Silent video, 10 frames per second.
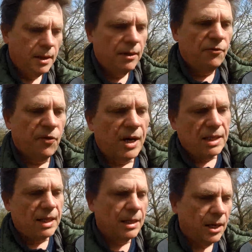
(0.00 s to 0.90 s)

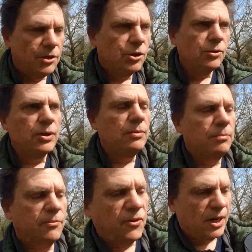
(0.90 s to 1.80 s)
fighting inertia
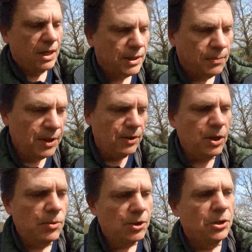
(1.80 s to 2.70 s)
and finding something that
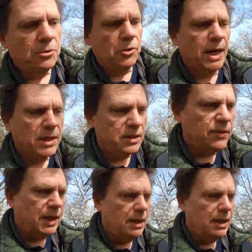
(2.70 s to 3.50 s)
you want to do creatively.